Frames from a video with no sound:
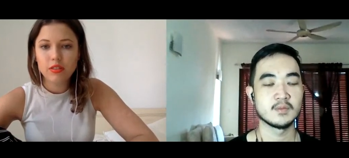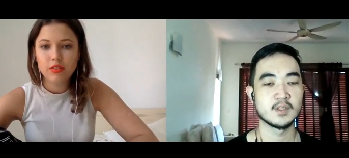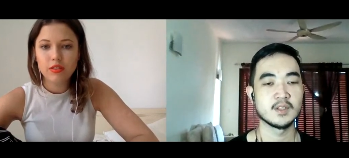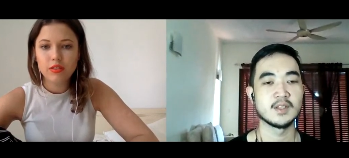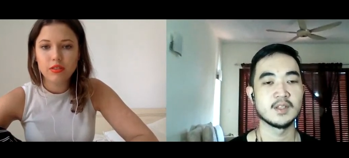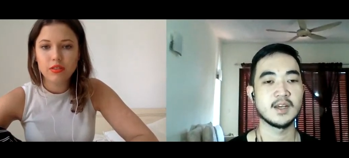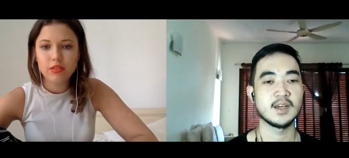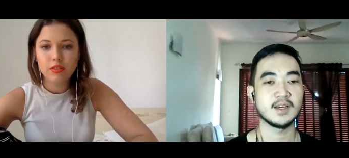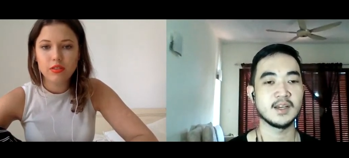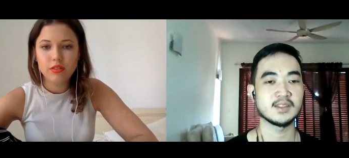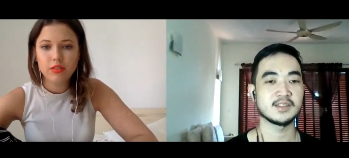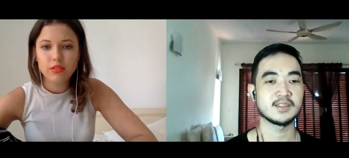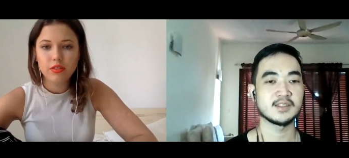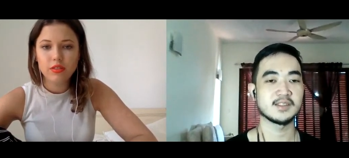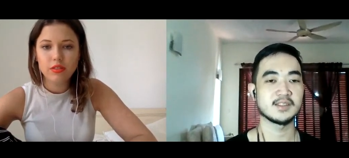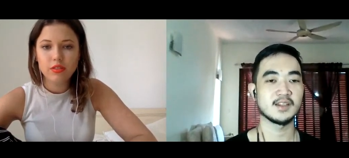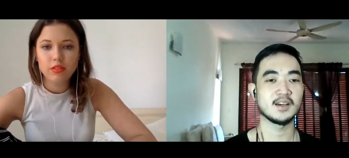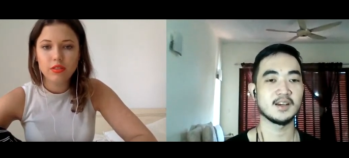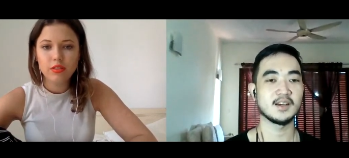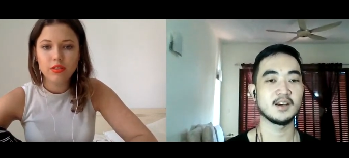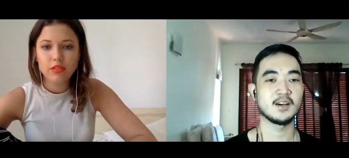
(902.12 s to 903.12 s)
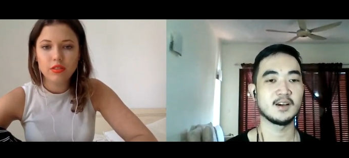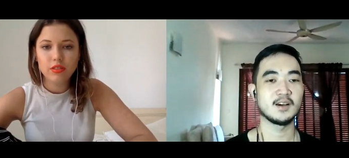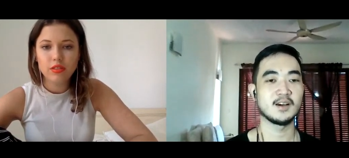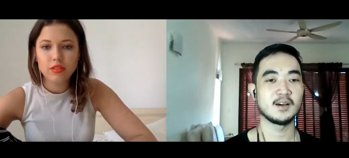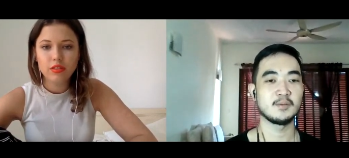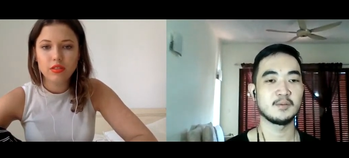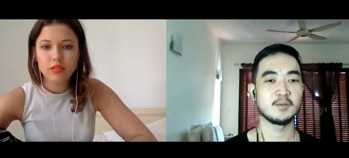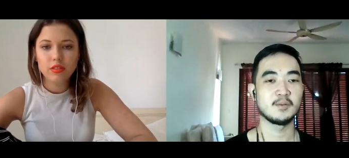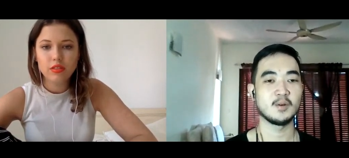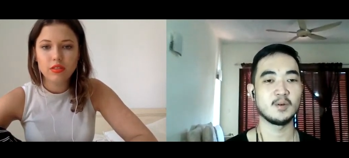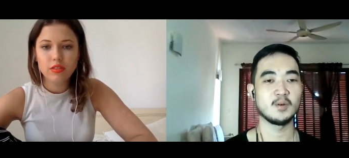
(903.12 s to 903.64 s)
Speaker 1: Nice.
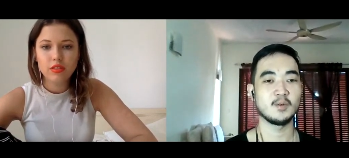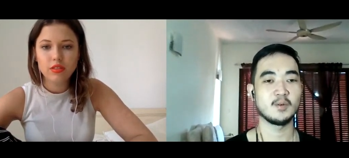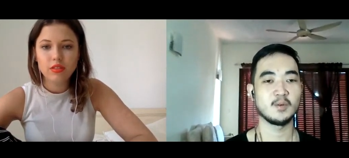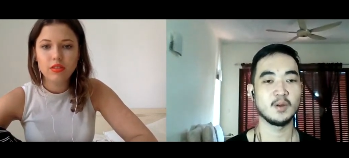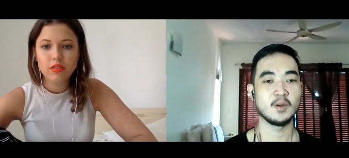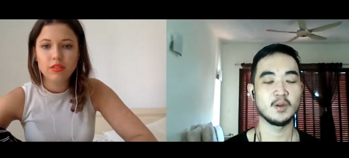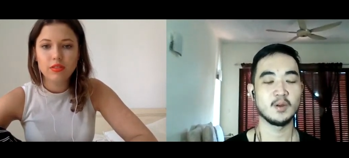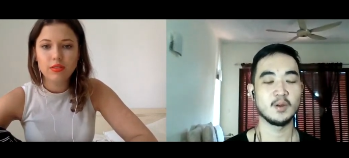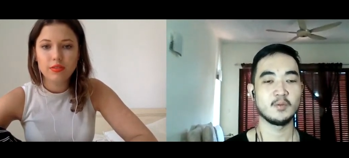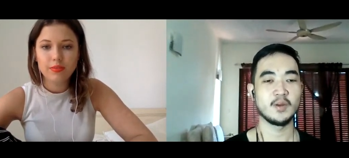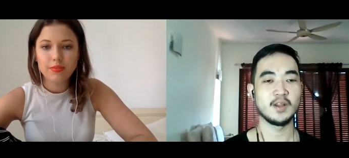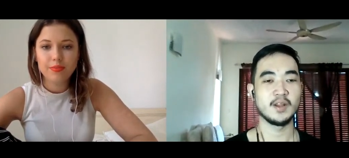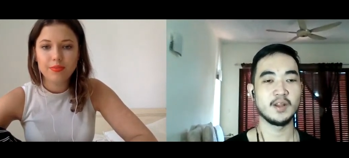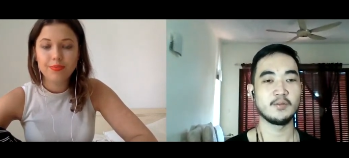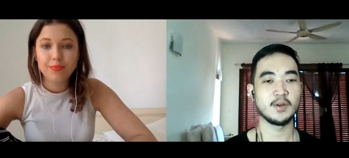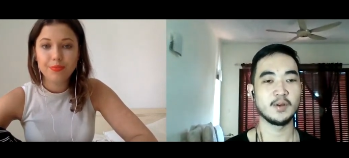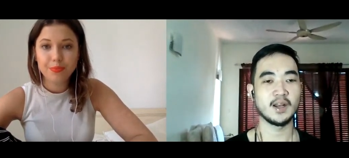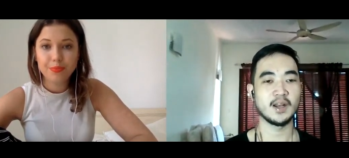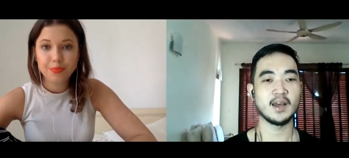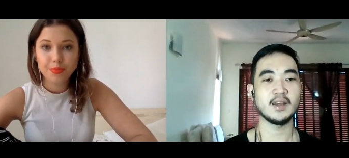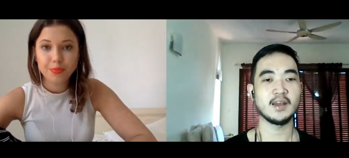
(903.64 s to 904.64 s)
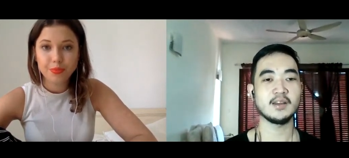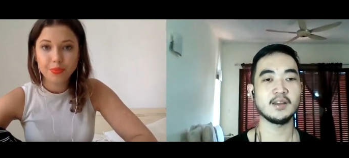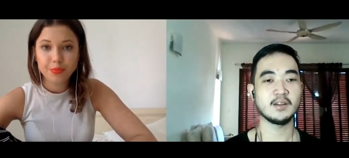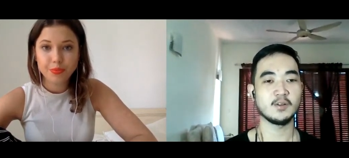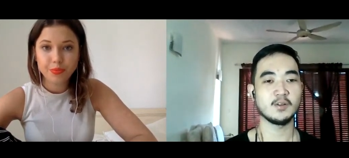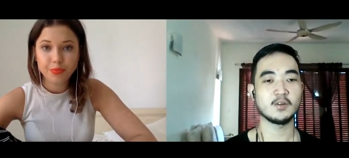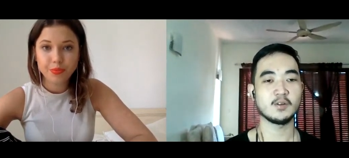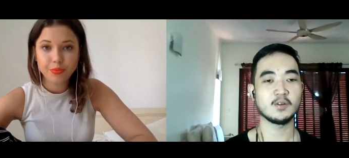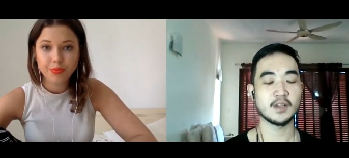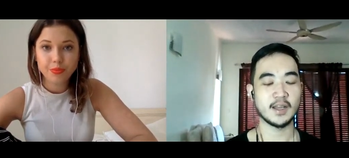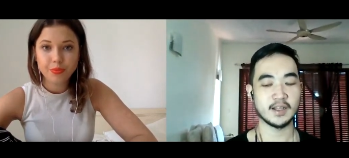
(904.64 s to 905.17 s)
Um, when, when I
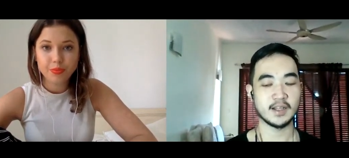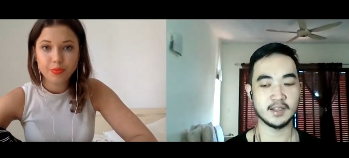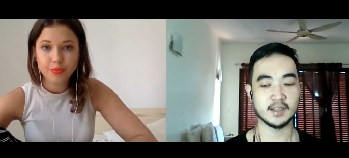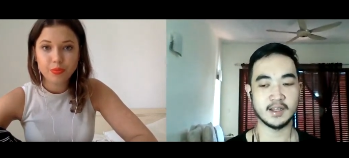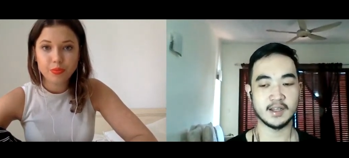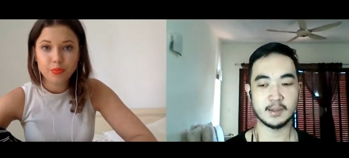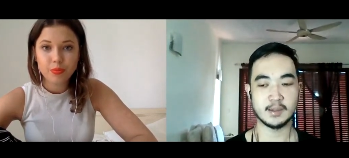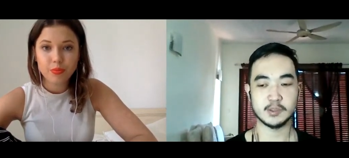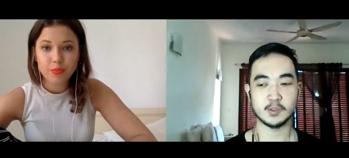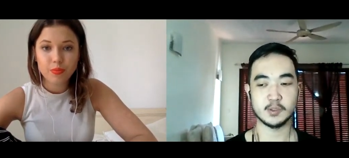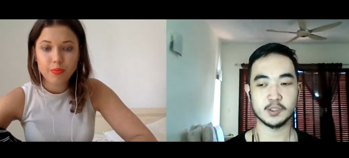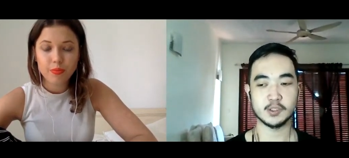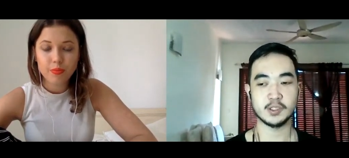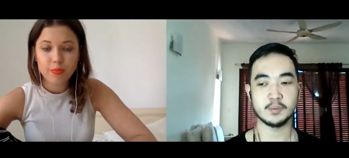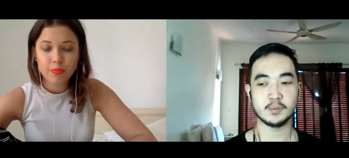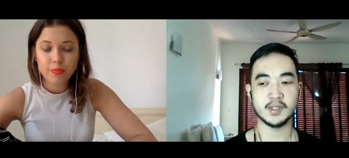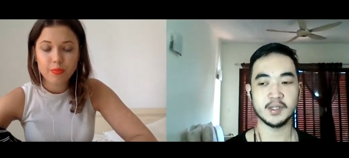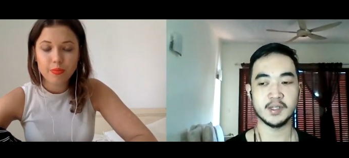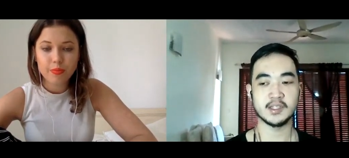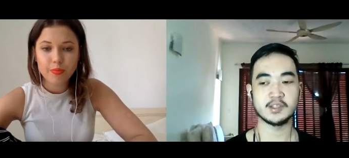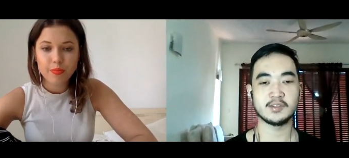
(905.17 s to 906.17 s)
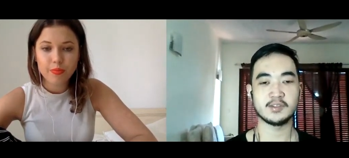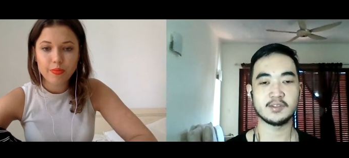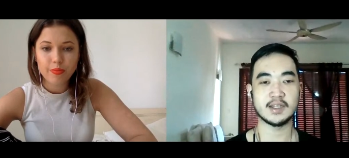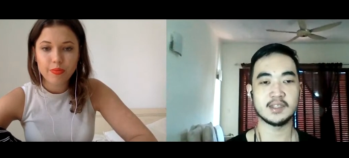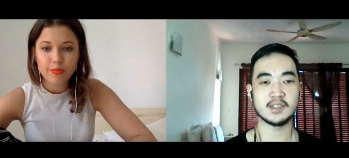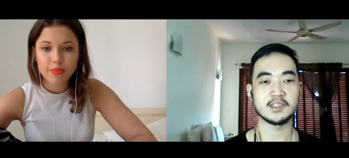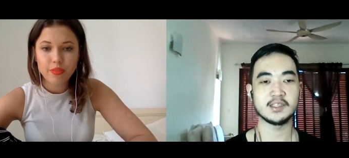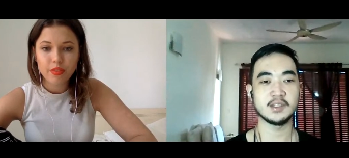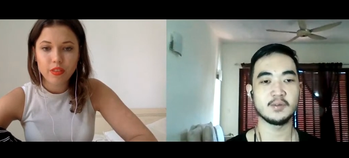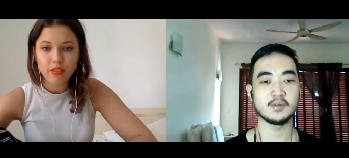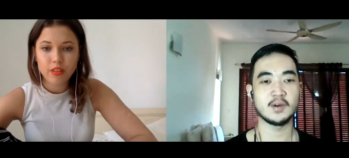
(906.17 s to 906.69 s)
look at uh, social media
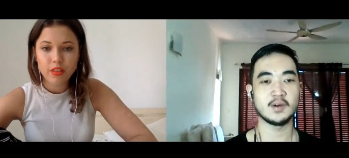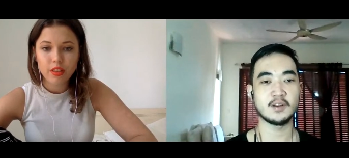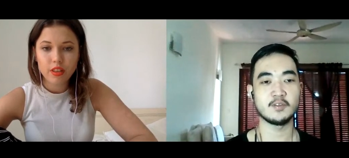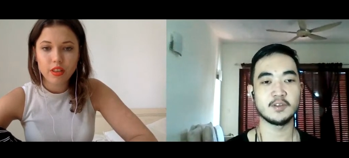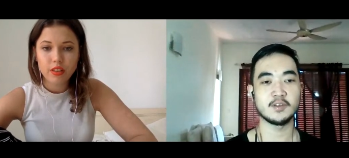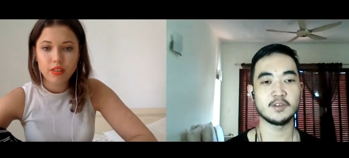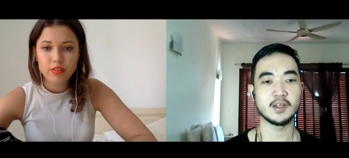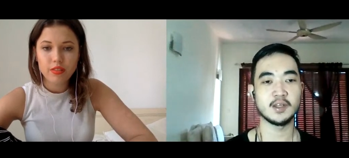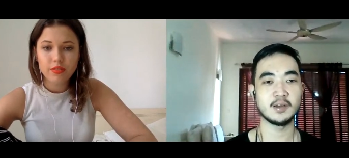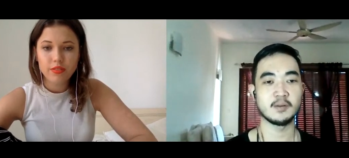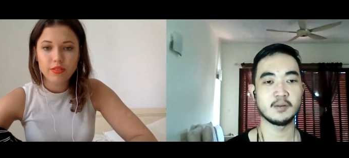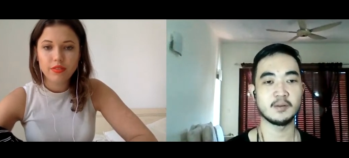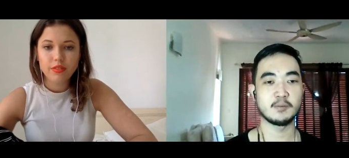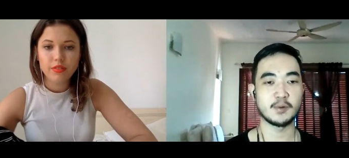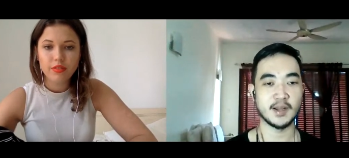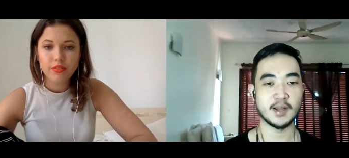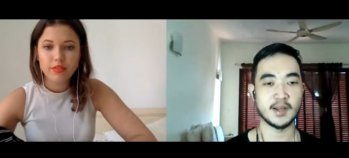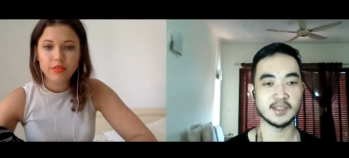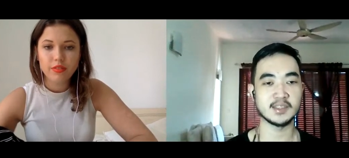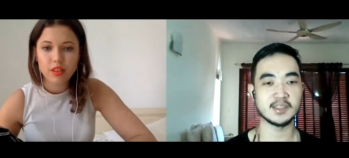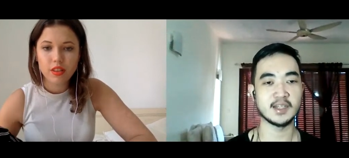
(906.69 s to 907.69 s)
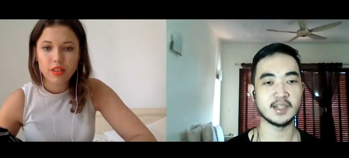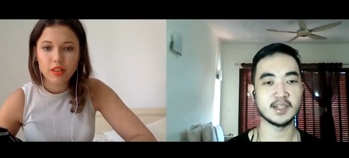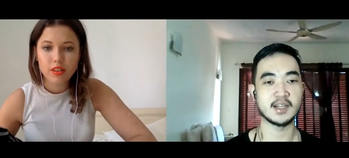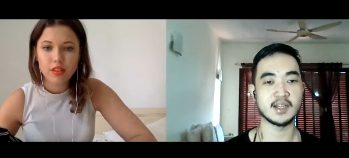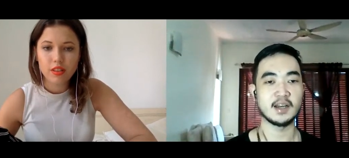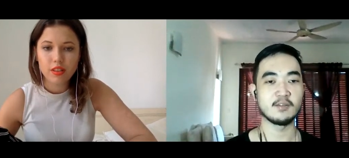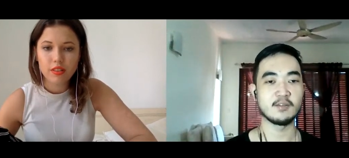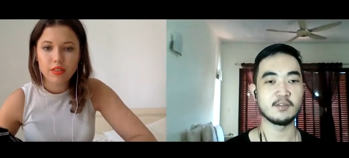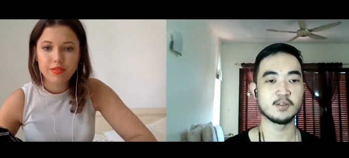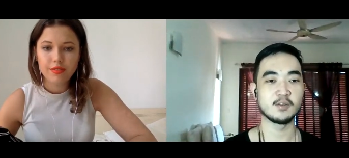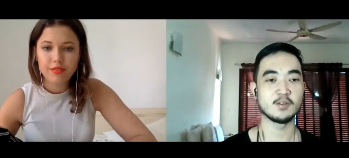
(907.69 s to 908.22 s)
strategy, one of the brands that I
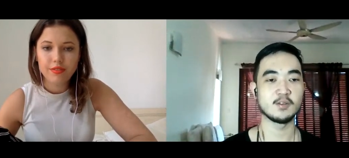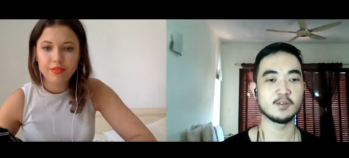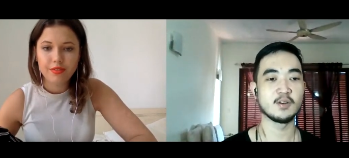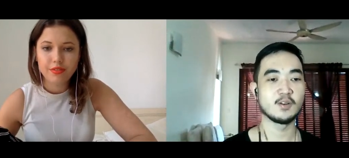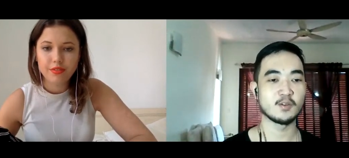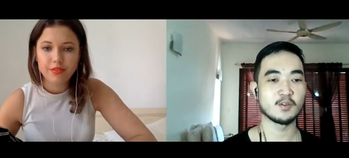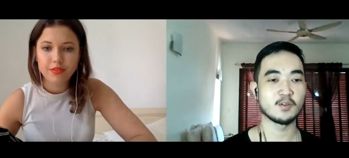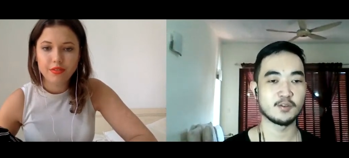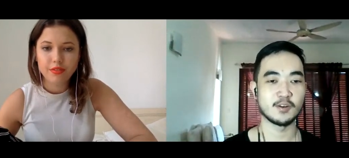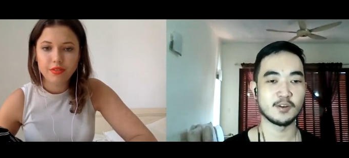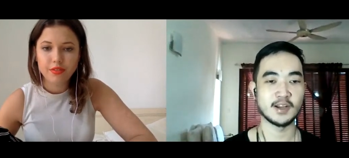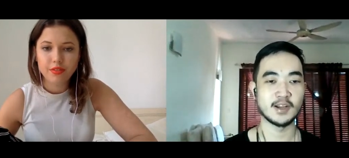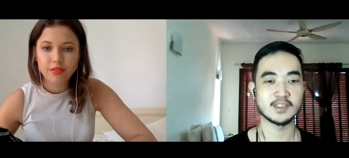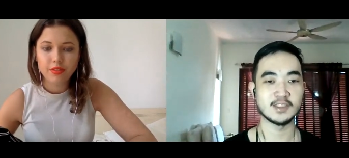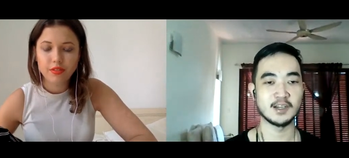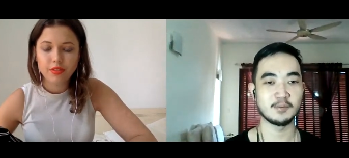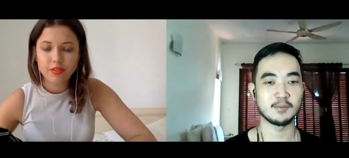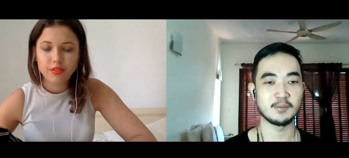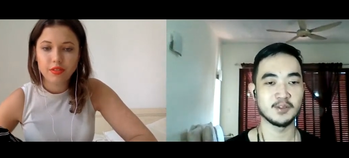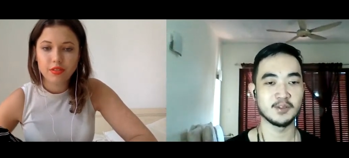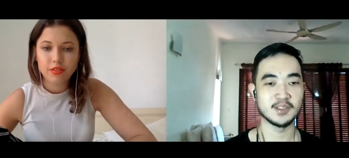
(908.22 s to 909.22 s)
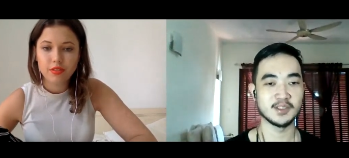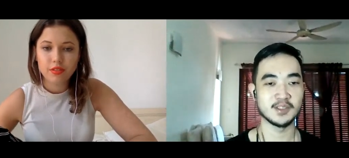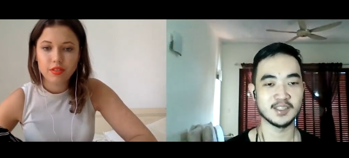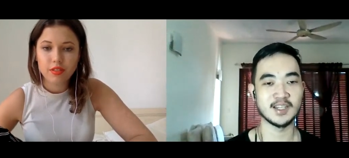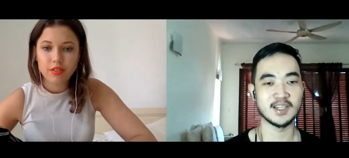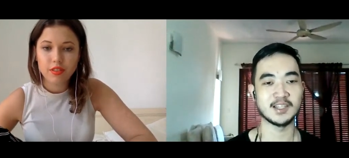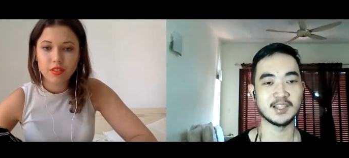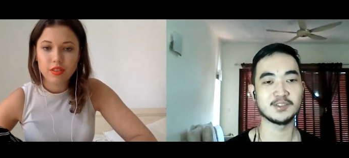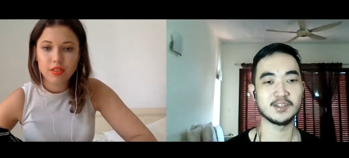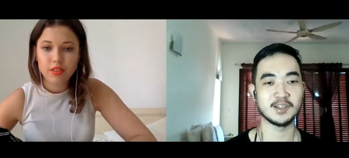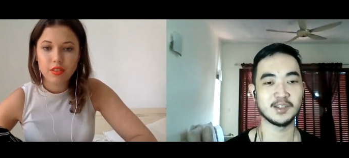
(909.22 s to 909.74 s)
will look for examples is
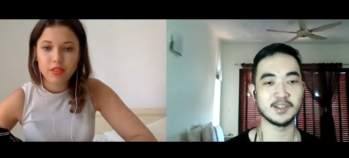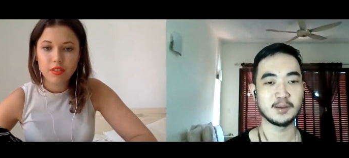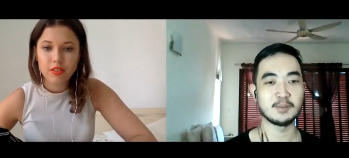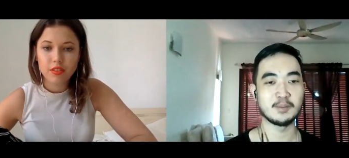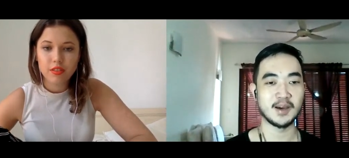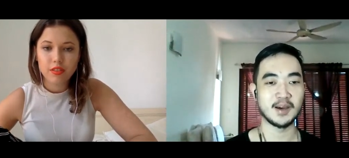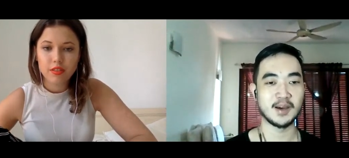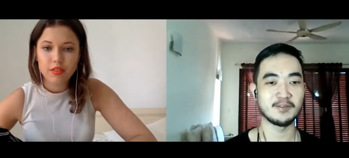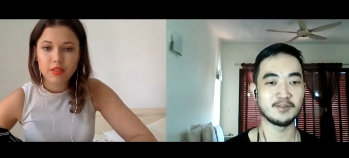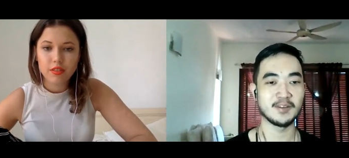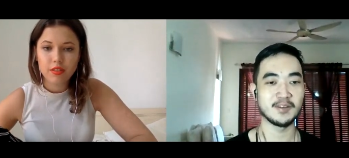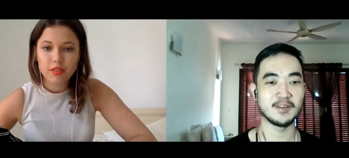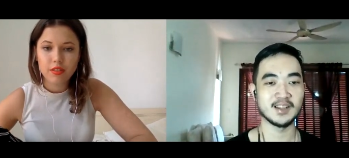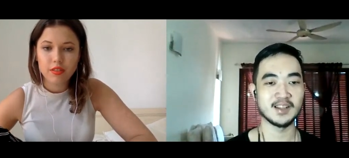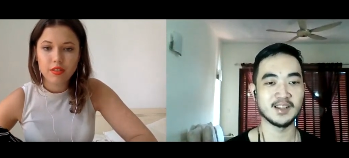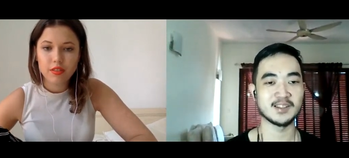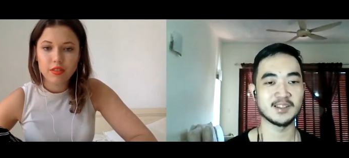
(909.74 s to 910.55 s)
actually Mind Valley.